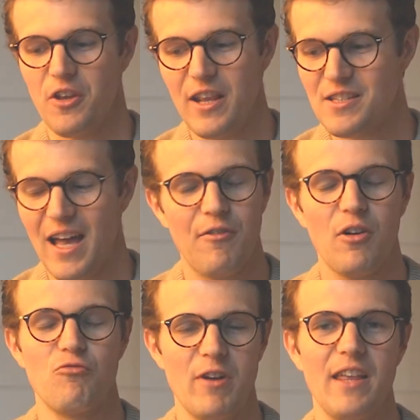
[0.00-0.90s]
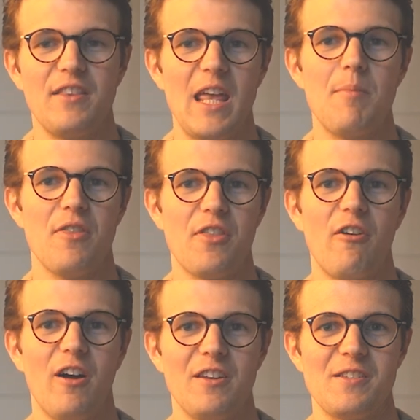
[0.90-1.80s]
You need to have a really deep and
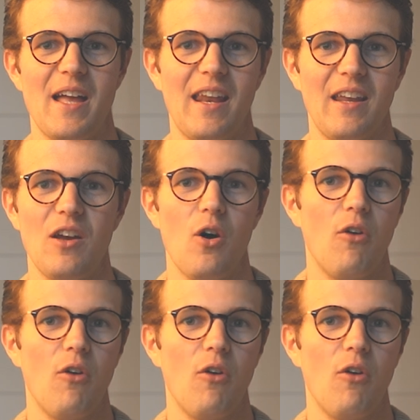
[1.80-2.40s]
thorough understanding